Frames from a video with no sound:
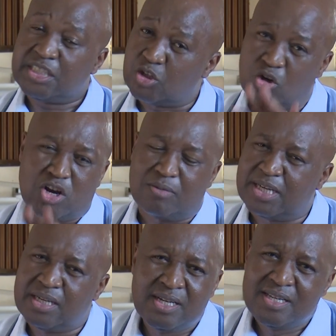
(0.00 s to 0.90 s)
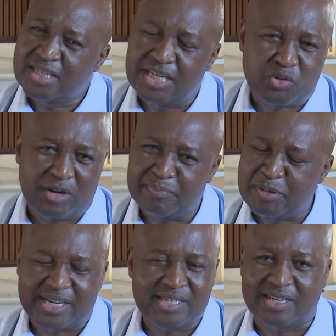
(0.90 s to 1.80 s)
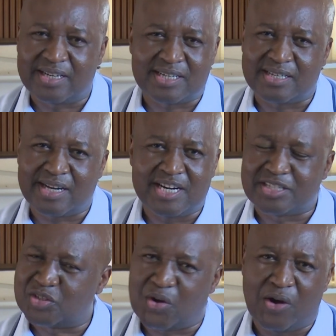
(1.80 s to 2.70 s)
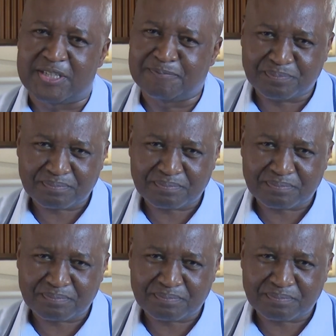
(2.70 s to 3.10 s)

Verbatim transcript: Economy is going to be resurrected again, restored.